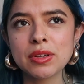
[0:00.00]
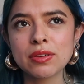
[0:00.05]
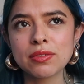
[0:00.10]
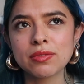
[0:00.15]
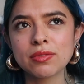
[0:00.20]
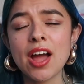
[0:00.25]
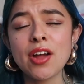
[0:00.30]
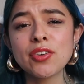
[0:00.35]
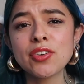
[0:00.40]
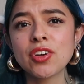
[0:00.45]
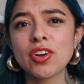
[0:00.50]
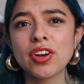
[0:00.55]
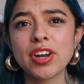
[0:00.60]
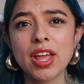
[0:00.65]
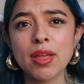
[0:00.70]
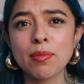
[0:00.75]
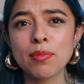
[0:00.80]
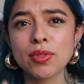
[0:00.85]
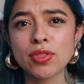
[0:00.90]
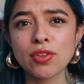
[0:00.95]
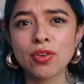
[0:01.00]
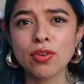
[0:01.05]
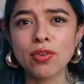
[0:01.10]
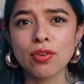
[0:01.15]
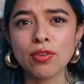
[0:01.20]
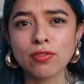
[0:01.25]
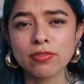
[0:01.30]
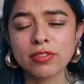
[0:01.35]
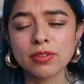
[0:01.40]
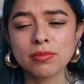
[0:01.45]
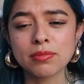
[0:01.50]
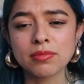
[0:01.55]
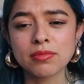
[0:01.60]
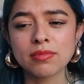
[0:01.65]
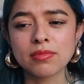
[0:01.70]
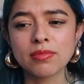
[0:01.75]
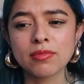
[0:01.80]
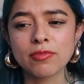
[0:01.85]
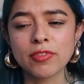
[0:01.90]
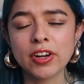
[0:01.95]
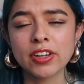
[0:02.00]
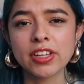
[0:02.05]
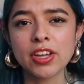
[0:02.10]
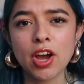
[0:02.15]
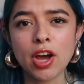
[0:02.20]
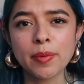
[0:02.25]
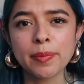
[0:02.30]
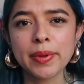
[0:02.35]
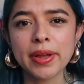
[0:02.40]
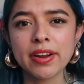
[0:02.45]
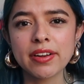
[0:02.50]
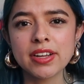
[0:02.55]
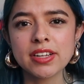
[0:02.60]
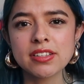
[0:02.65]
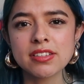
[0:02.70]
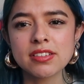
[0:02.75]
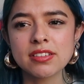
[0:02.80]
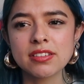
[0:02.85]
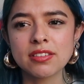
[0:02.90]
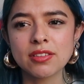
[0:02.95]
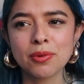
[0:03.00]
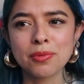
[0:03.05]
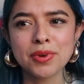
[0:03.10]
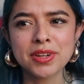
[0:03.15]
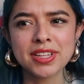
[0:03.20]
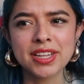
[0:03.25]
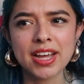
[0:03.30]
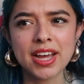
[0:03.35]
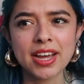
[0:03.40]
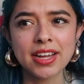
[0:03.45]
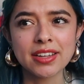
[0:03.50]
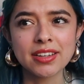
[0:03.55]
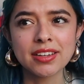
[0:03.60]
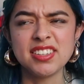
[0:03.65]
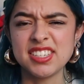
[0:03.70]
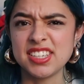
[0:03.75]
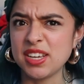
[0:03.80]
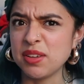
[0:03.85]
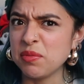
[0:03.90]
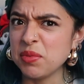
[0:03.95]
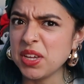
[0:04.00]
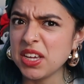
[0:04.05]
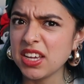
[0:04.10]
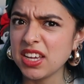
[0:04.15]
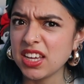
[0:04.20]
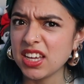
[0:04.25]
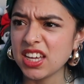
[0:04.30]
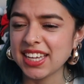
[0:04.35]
me of, I don't know her name, but the girl from Fairly Odd Parents, the one that Timmy?